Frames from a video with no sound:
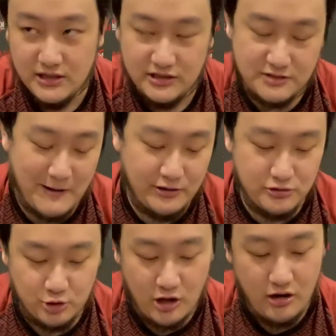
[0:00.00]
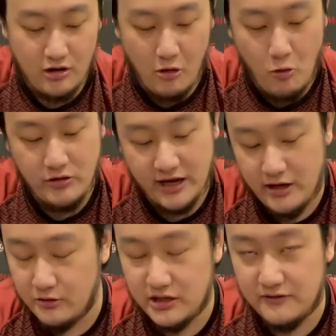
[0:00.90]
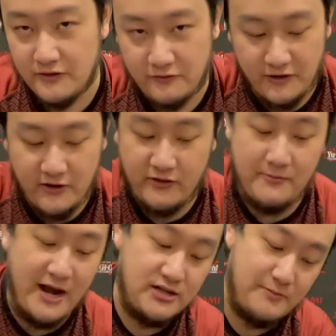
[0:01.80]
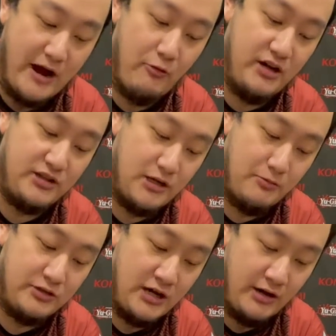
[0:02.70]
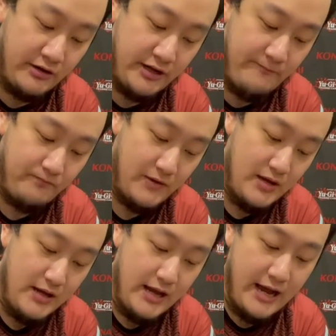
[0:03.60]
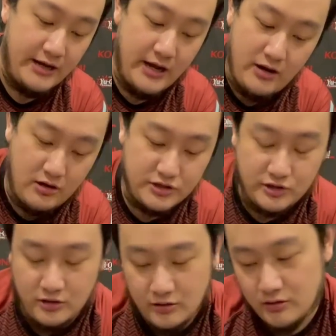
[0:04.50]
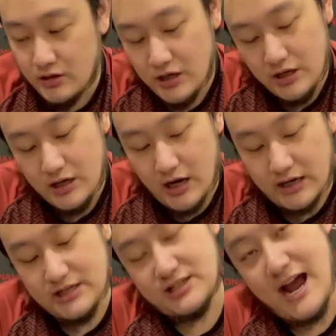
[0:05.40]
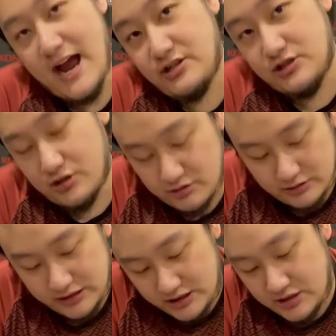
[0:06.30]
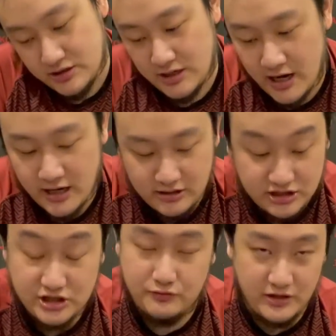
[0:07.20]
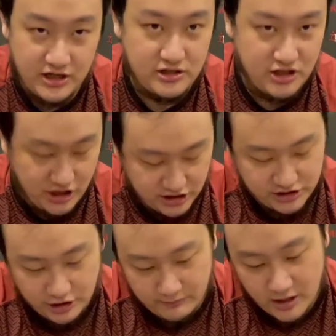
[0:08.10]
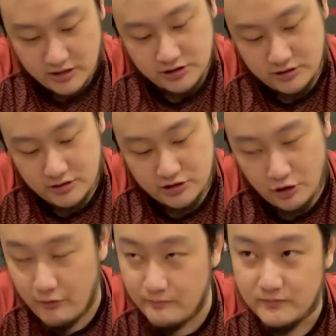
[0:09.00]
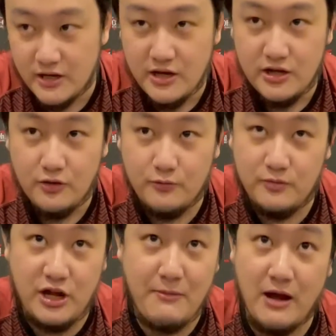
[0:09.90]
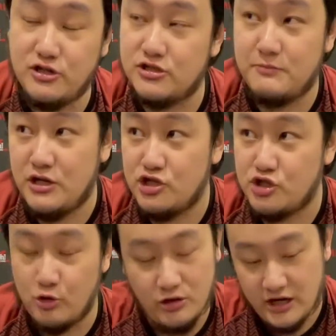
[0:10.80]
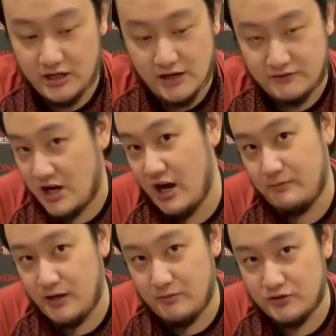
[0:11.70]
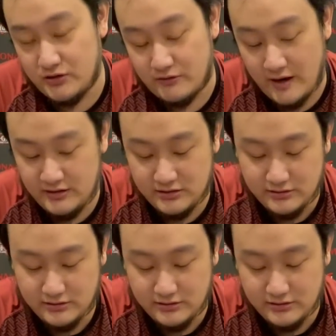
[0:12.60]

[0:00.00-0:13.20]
Despite those are okay or even favorite matchup, I want to double down on it. And then also against Cash, it's also a decent side because it really cuts their monsters, so they might just be short enough not to be able to rise.